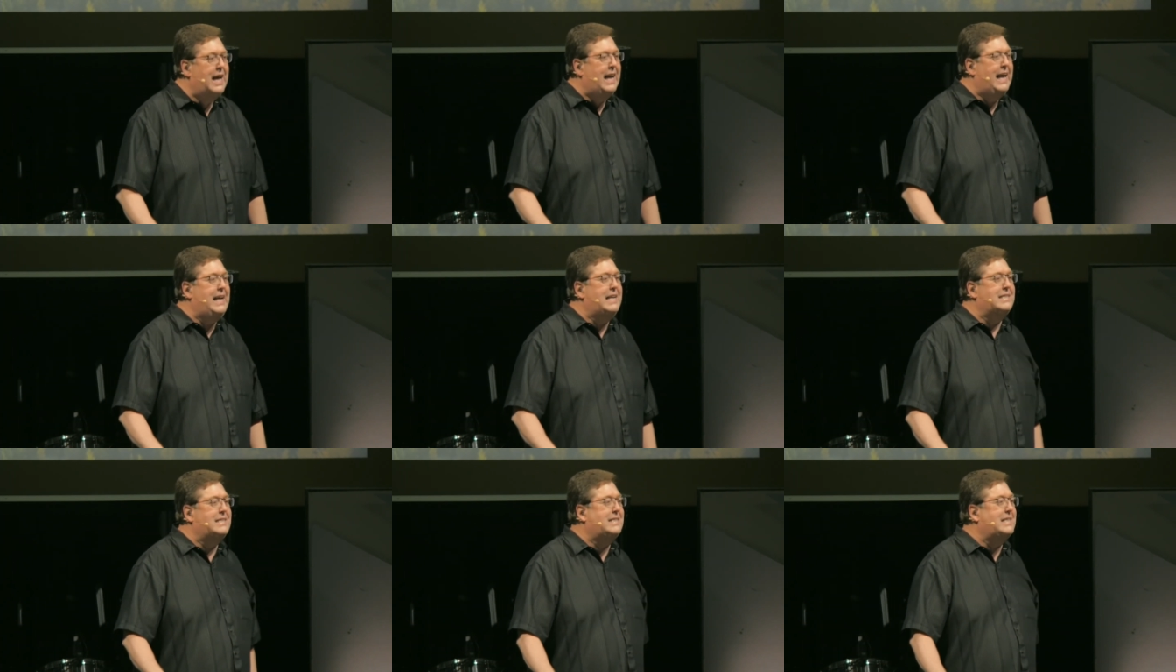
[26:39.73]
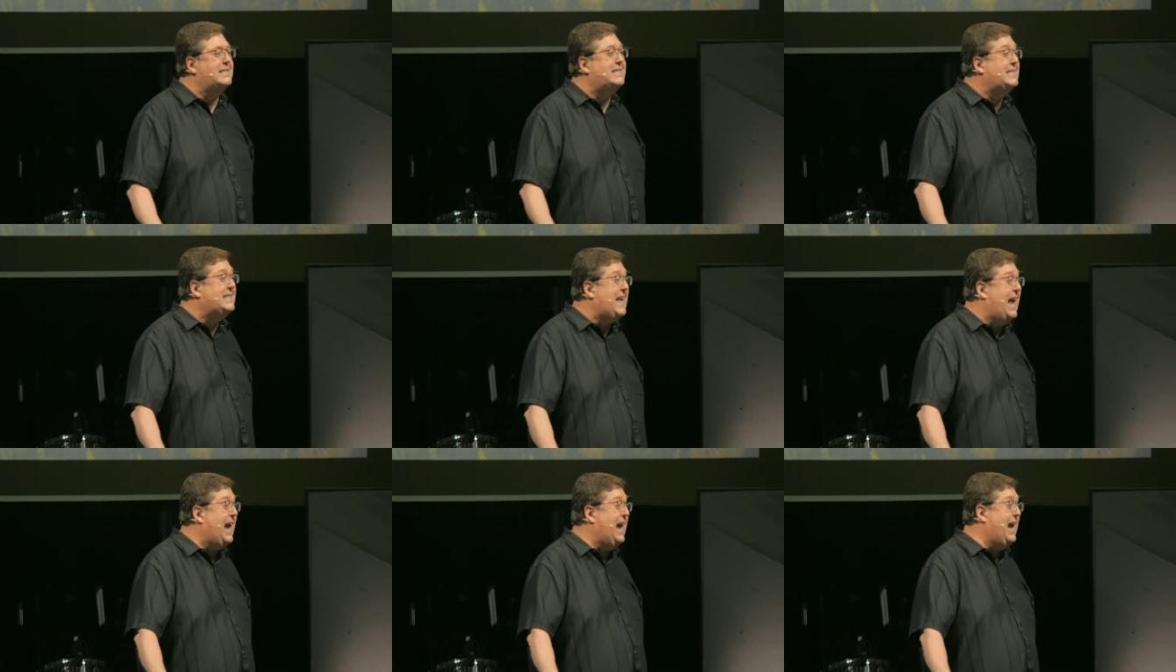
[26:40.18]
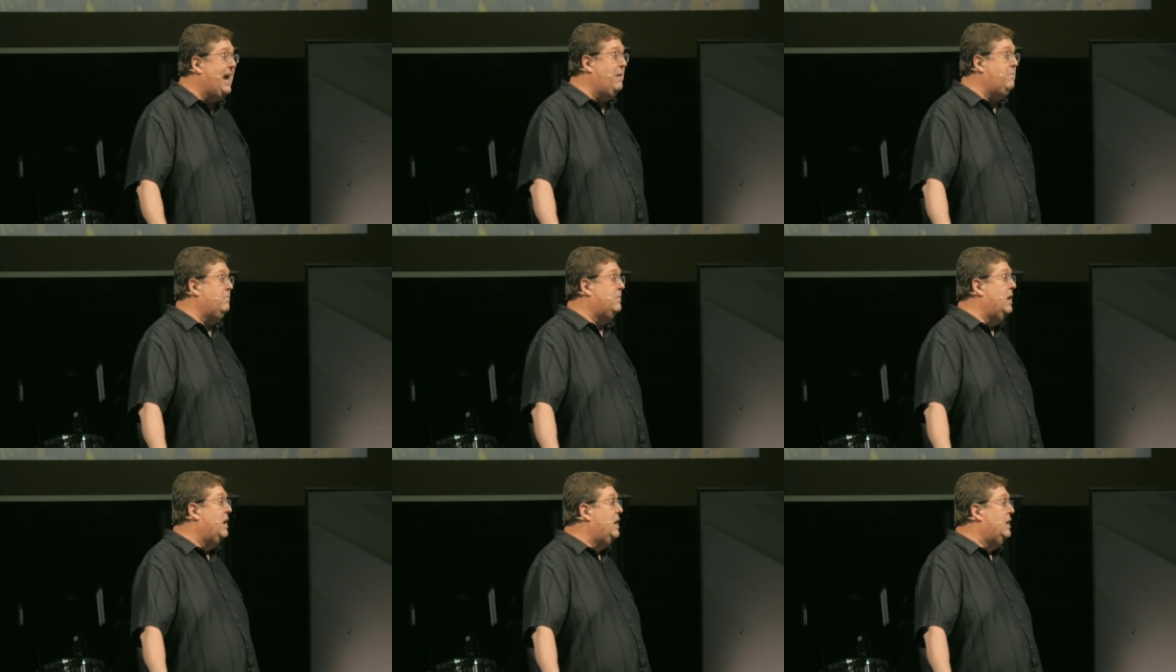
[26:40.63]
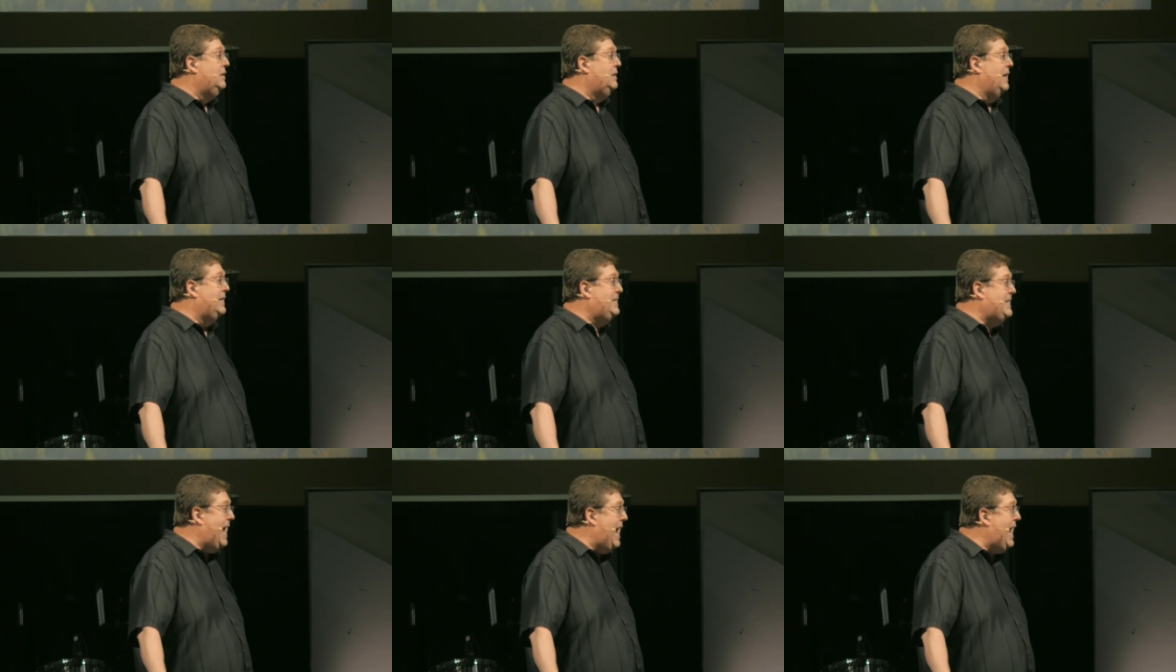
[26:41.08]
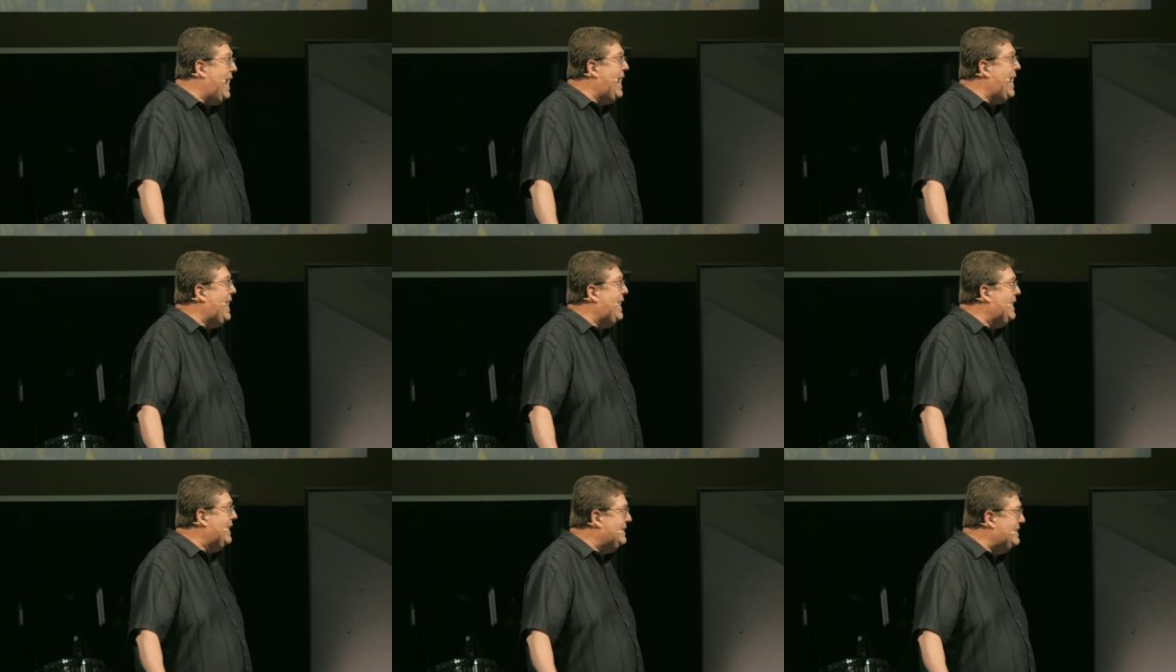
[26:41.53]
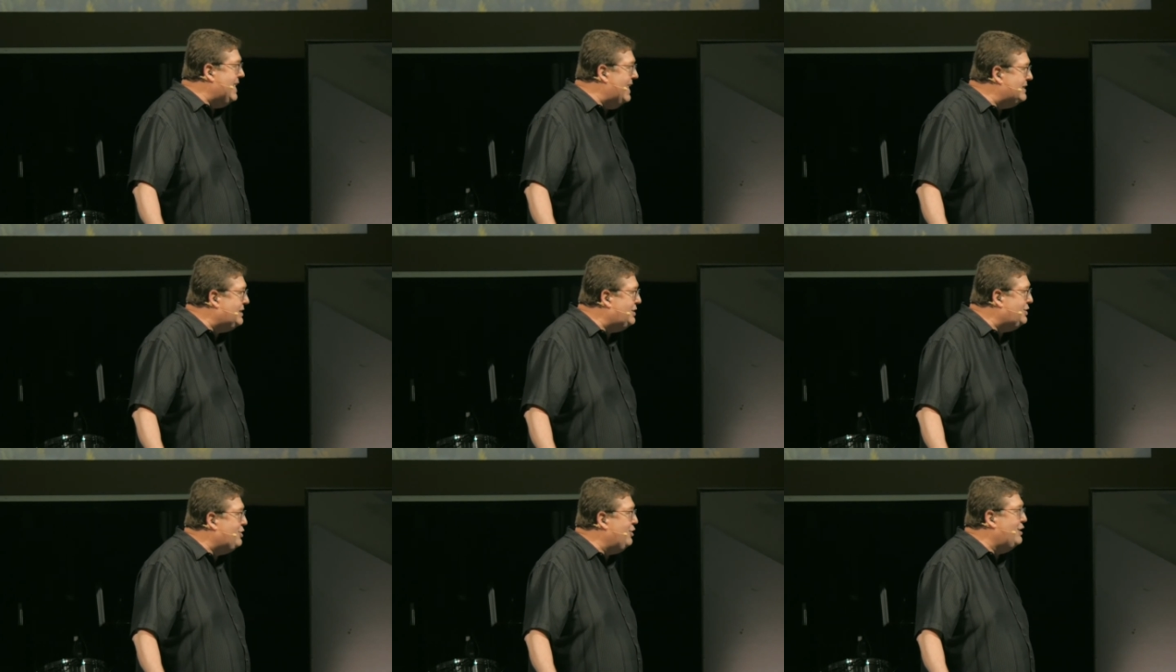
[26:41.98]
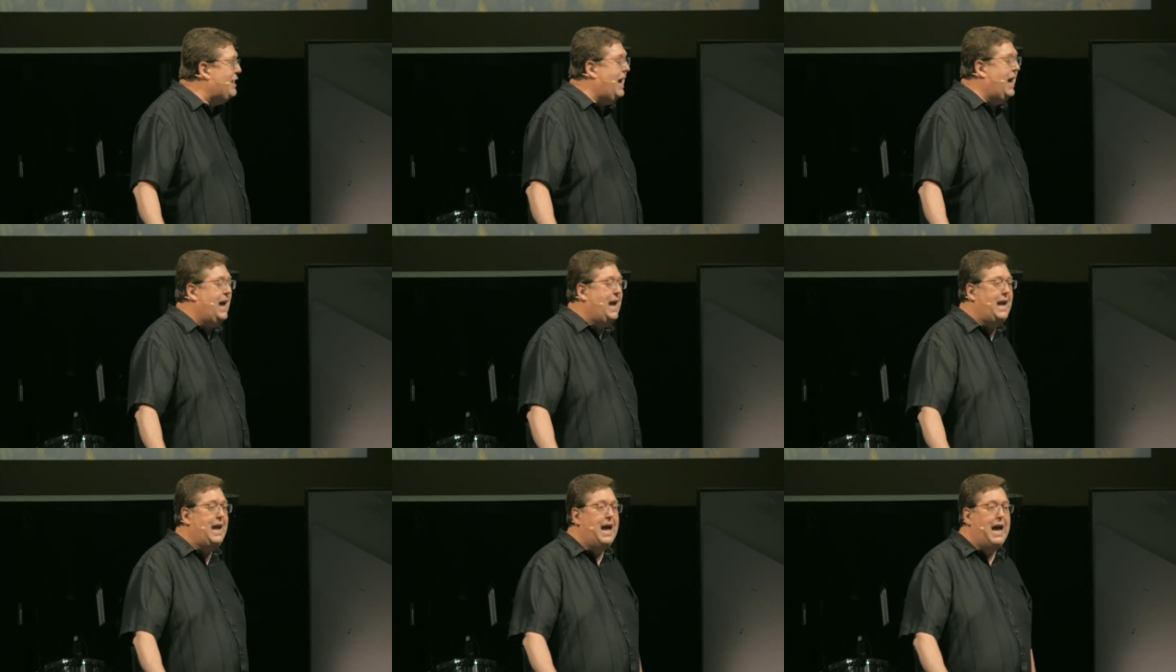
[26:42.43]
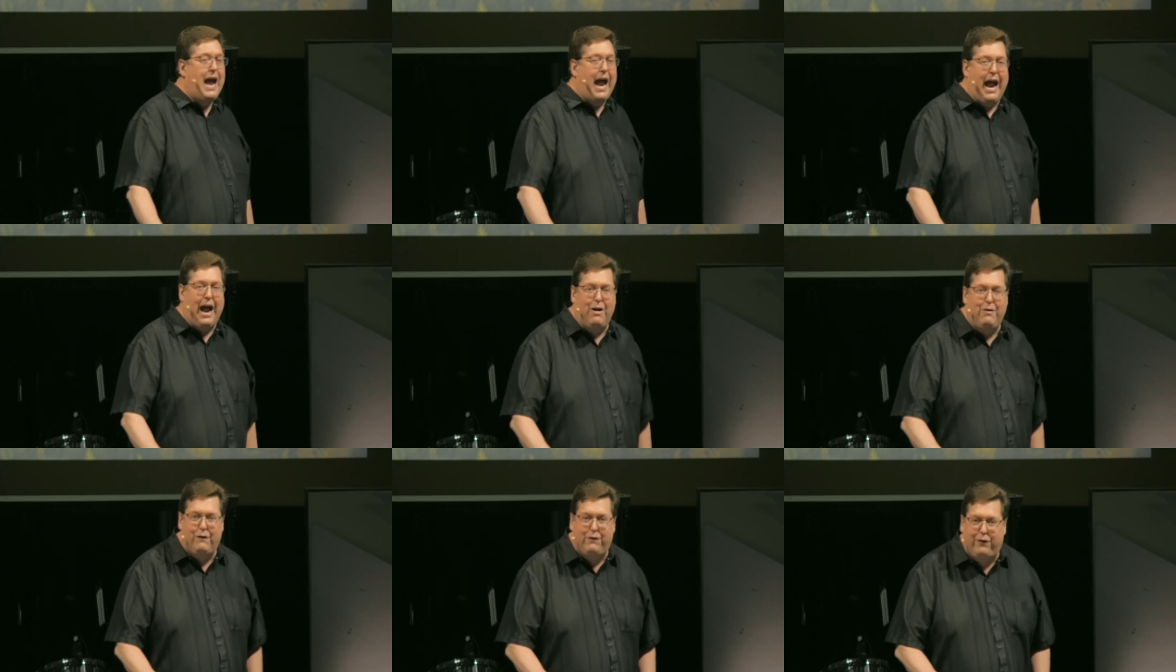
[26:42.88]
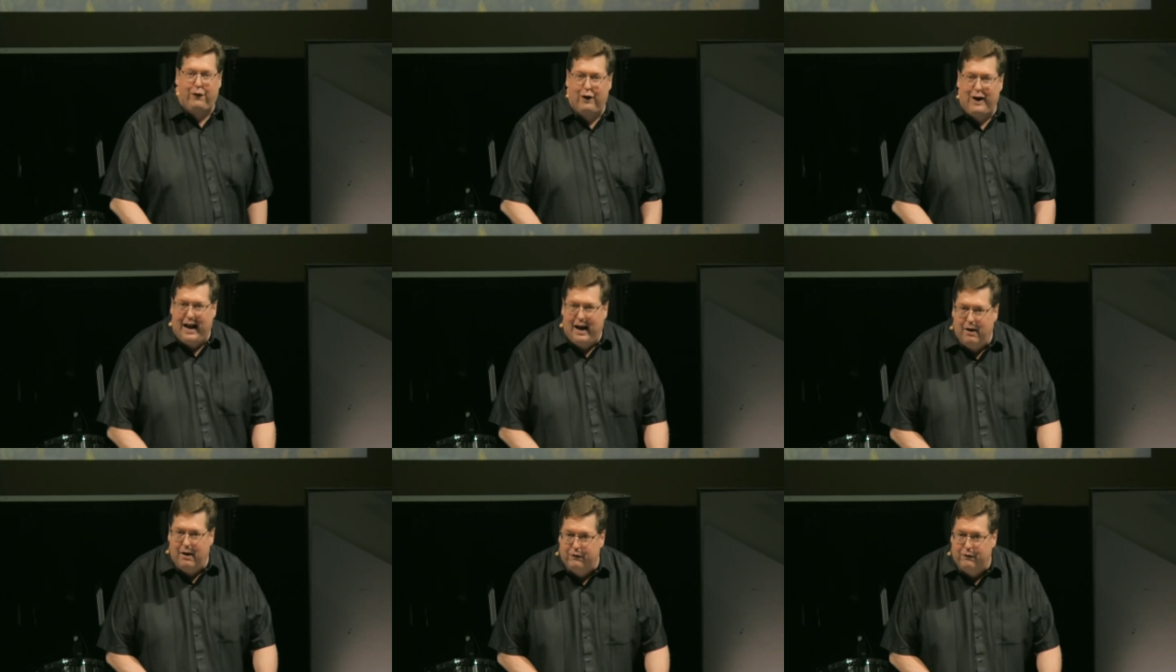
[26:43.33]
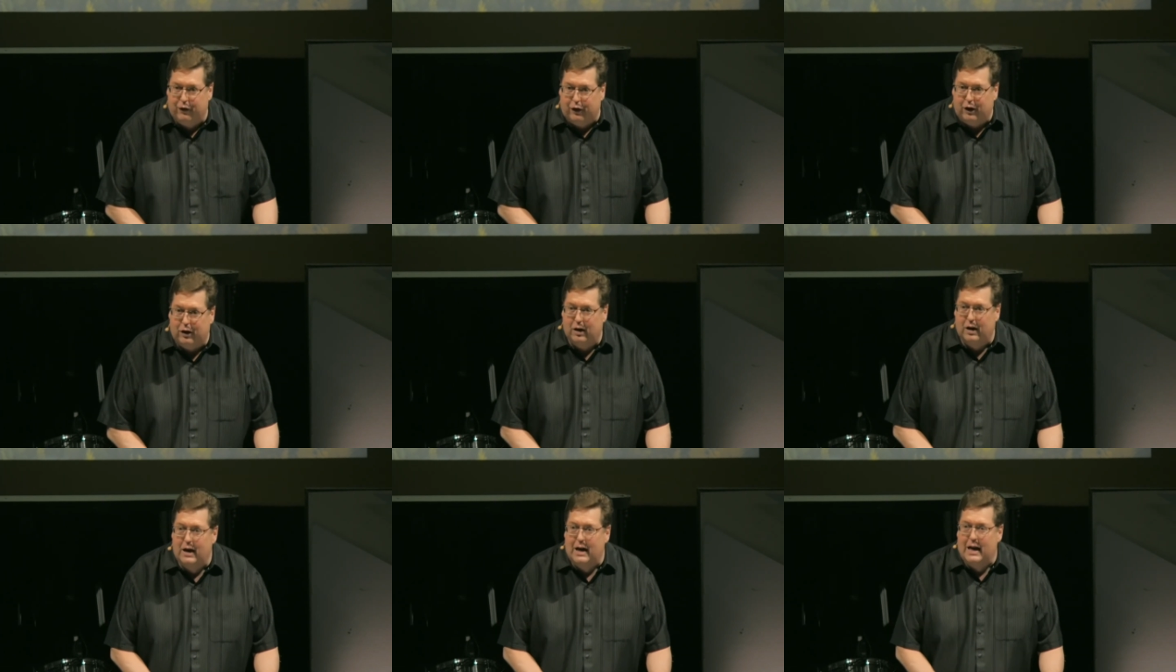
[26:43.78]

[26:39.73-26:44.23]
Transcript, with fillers: He is the same today, yesterday, and forever.